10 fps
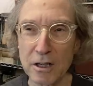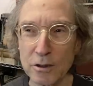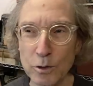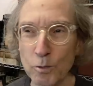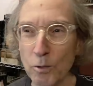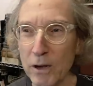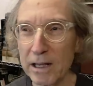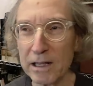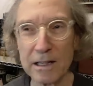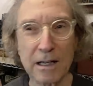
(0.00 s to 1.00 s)
the
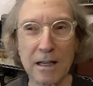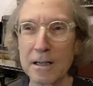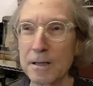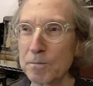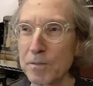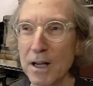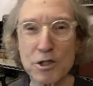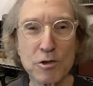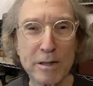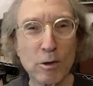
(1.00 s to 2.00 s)
way a
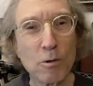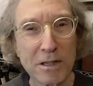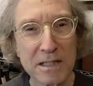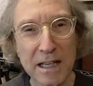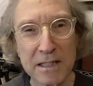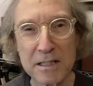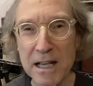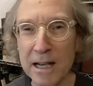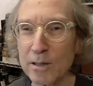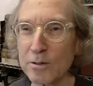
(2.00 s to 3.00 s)
string quartet
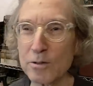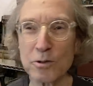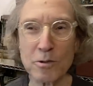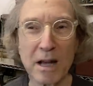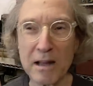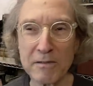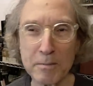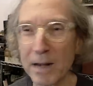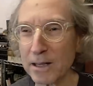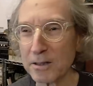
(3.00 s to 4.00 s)
sounds or heavy
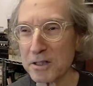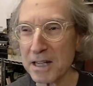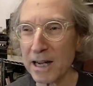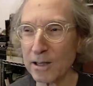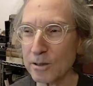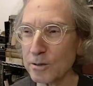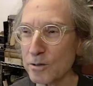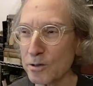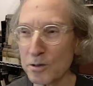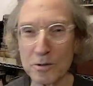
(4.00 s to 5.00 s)
metal
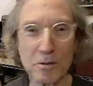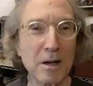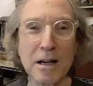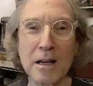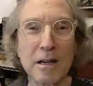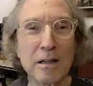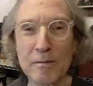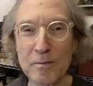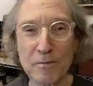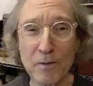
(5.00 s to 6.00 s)
sounds or
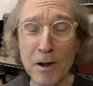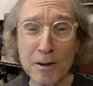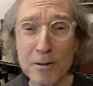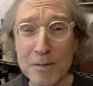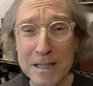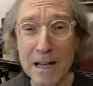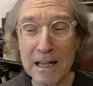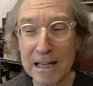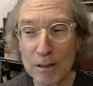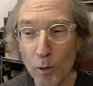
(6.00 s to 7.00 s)
funk sound.
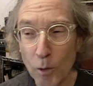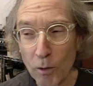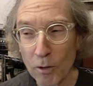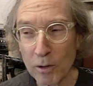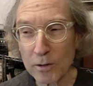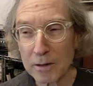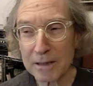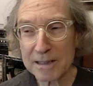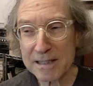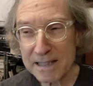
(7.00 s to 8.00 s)
It all
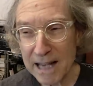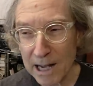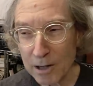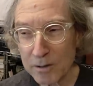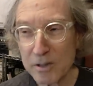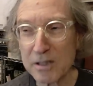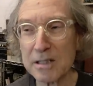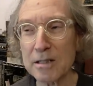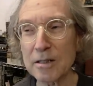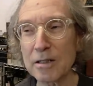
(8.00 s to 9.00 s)
sounds
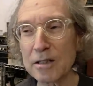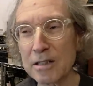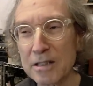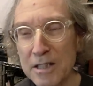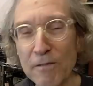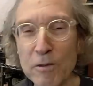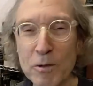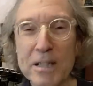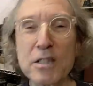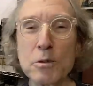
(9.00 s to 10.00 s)
different.
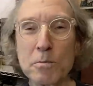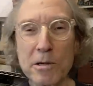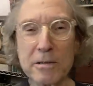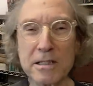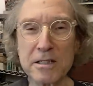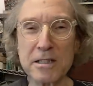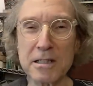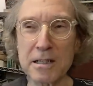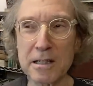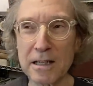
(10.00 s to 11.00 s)
We experience
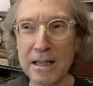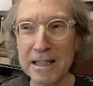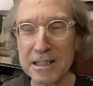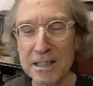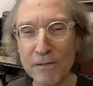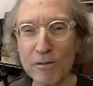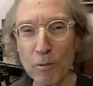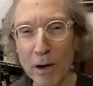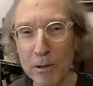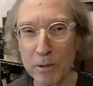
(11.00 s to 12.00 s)
it in a different
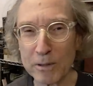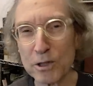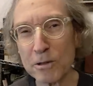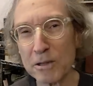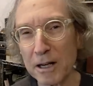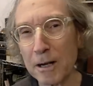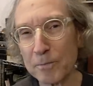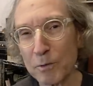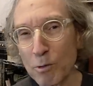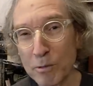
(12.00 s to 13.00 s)
way when we turn it
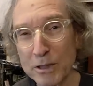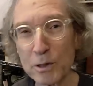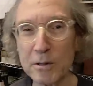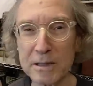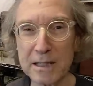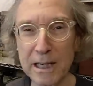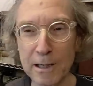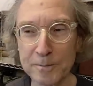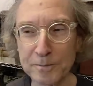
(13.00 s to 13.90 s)
up and when we turn it down.